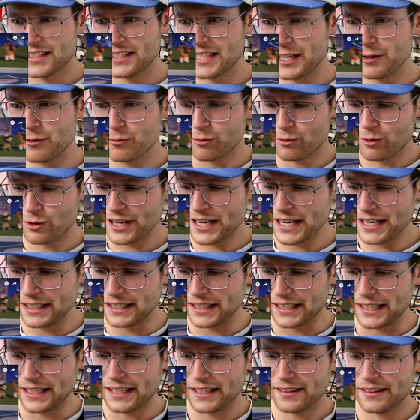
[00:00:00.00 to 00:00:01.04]
See,
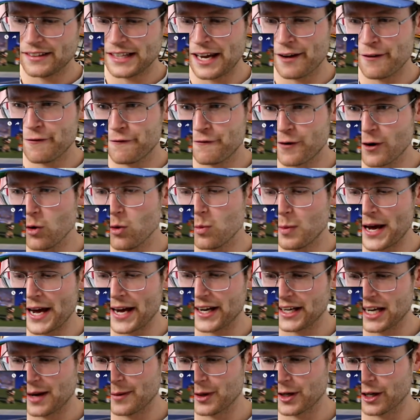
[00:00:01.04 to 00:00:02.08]
really, that
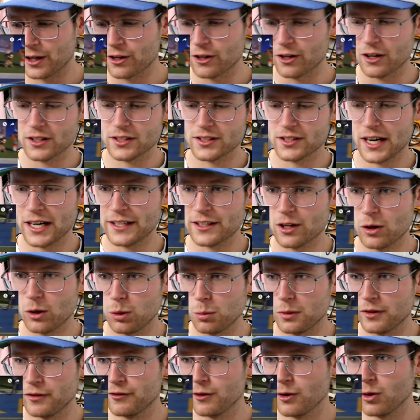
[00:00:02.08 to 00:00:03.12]
fullback coming across, I'd
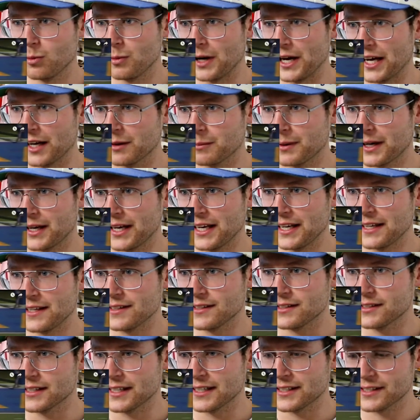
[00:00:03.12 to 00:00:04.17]
call him a fullback, but
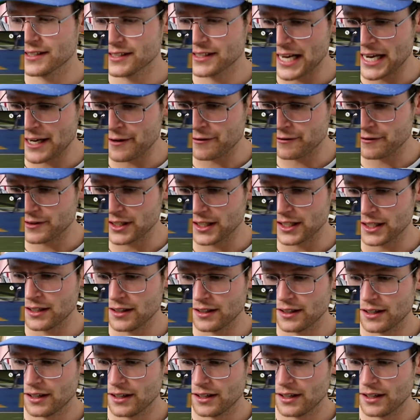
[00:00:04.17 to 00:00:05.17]
he's a safety.